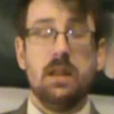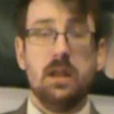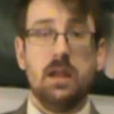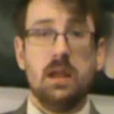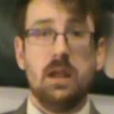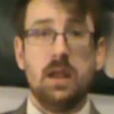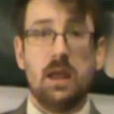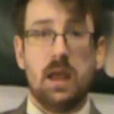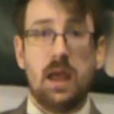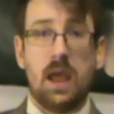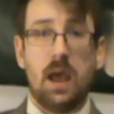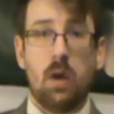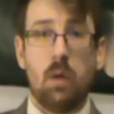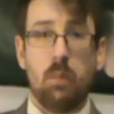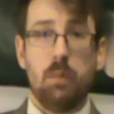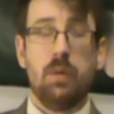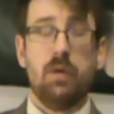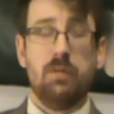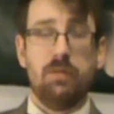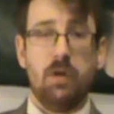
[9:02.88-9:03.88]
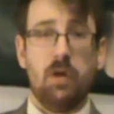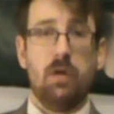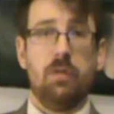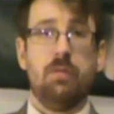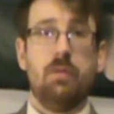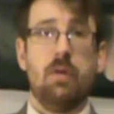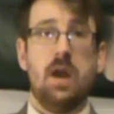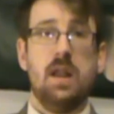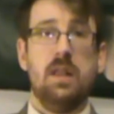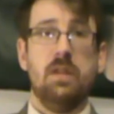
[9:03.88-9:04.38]
the help of her
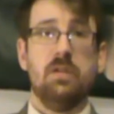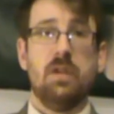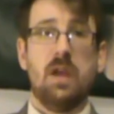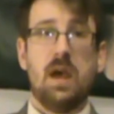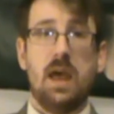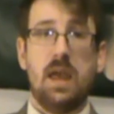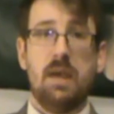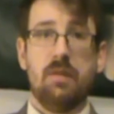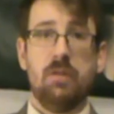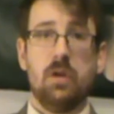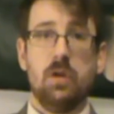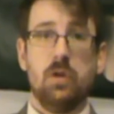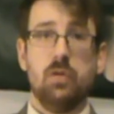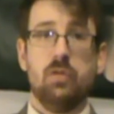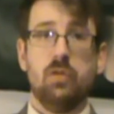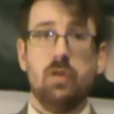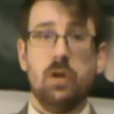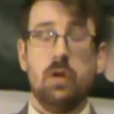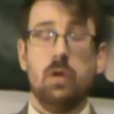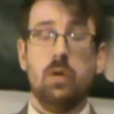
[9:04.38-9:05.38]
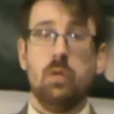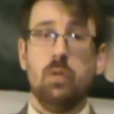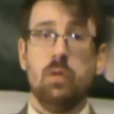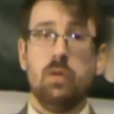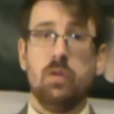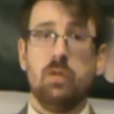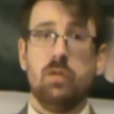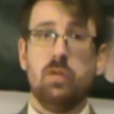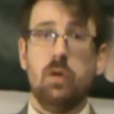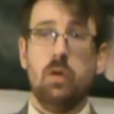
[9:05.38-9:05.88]
friends at Evolution in
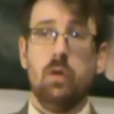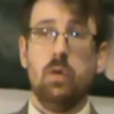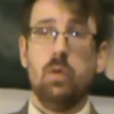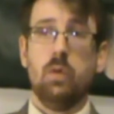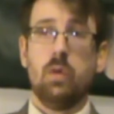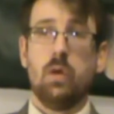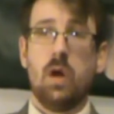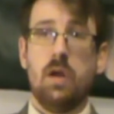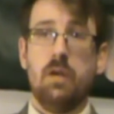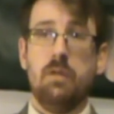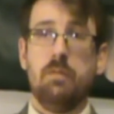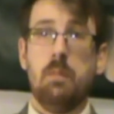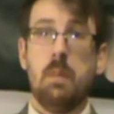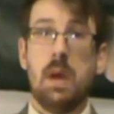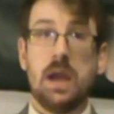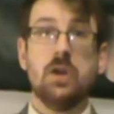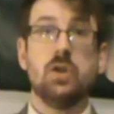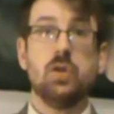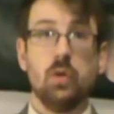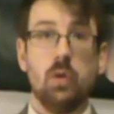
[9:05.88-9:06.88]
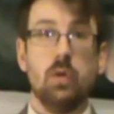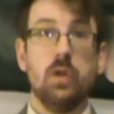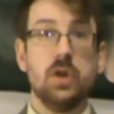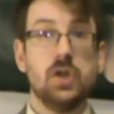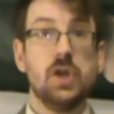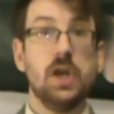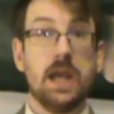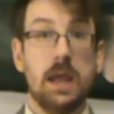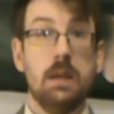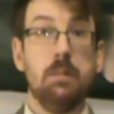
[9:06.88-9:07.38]
order to kind of make sure that
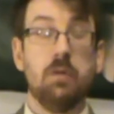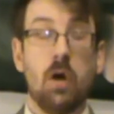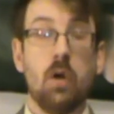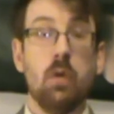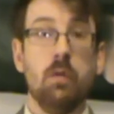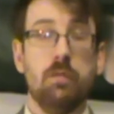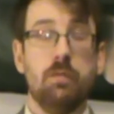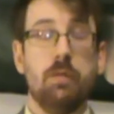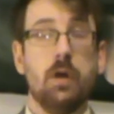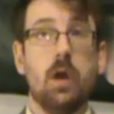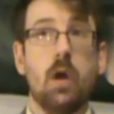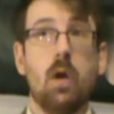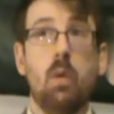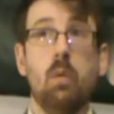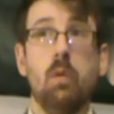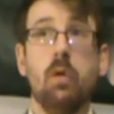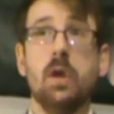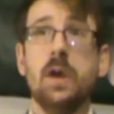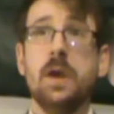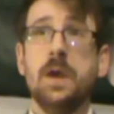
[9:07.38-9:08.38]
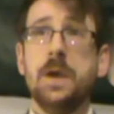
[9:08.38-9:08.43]
she keeps hold of the gold.